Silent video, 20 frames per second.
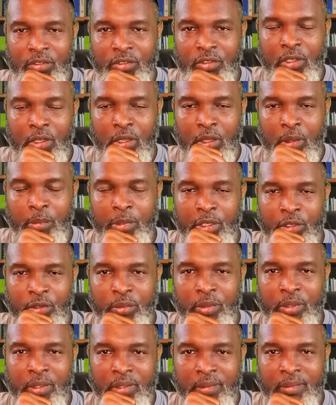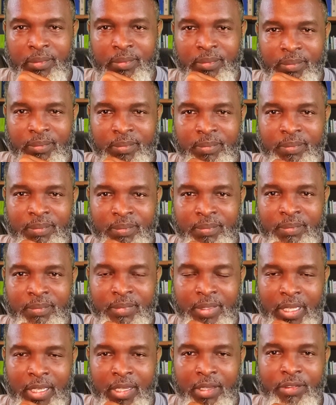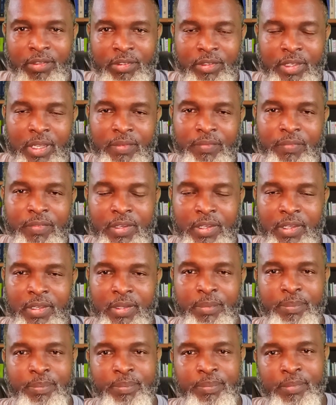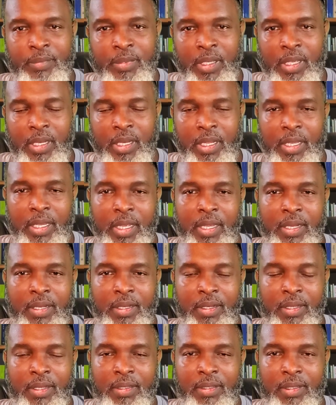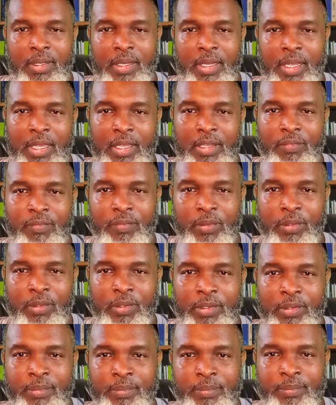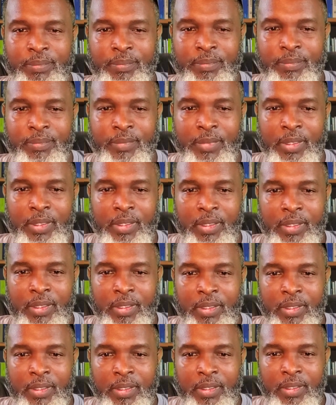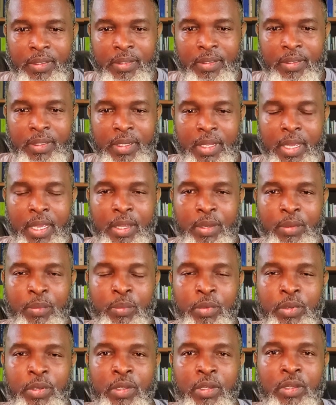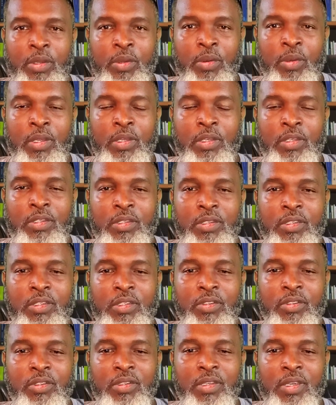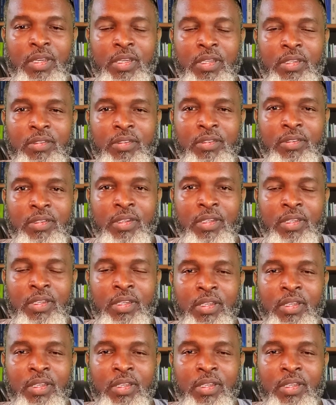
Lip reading: Shalom Israel, Elder Stephen here, and I got another class for you. Tonight we're going to discuss